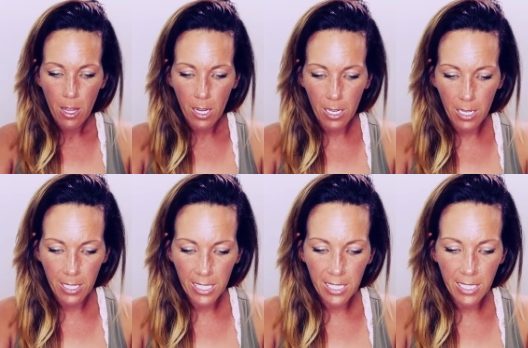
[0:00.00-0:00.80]

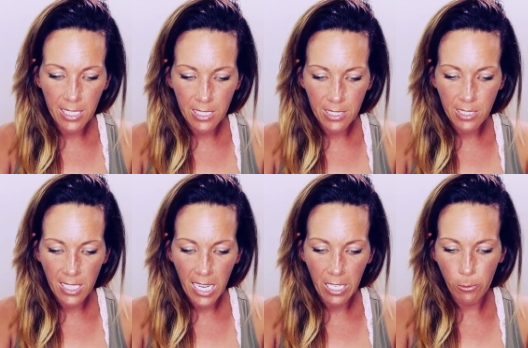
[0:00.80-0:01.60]
It is
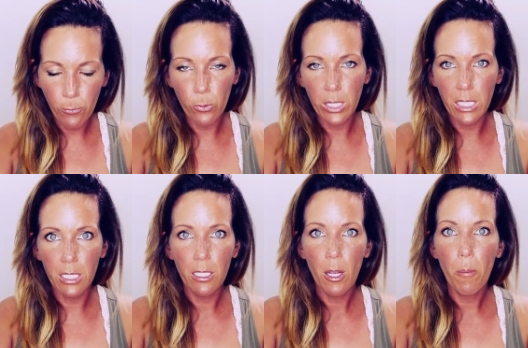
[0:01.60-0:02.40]
a
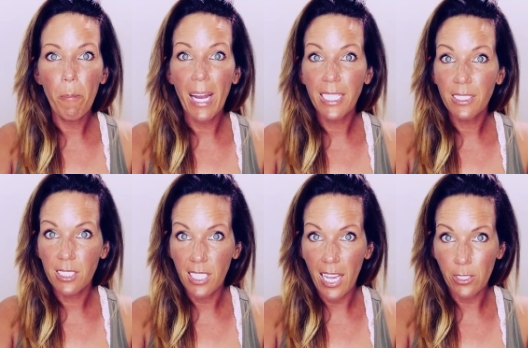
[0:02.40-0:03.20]
free
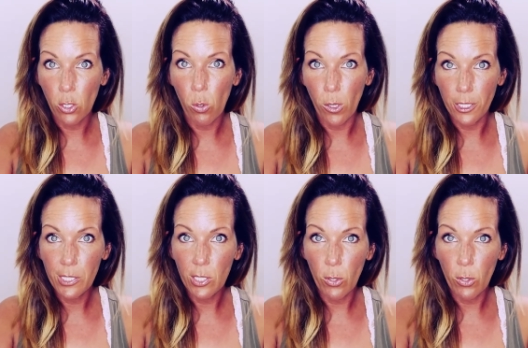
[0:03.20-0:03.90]
mindset course.